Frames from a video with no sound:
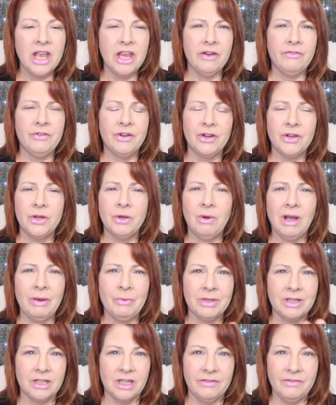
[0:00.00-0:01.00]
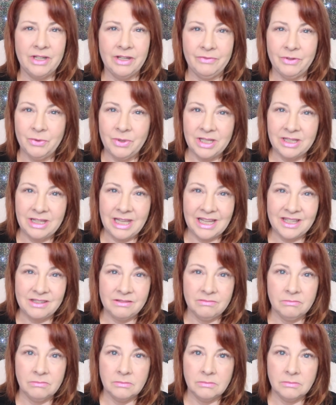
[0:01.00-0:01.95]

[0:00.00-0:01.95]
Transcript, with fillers: If you're new, I would love it if you hit that